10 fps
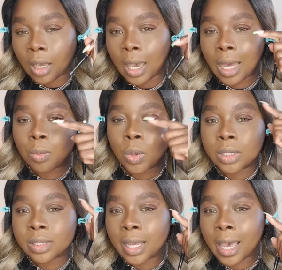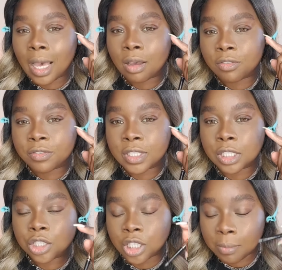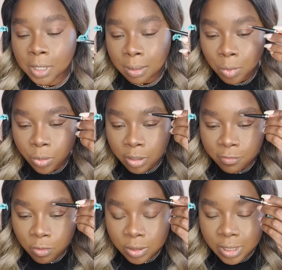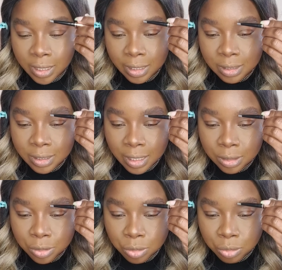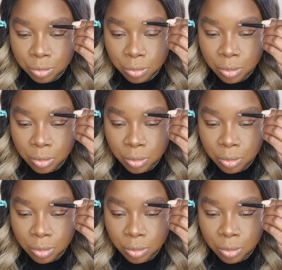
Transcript: And once I have the shape that I'm going for, then I start to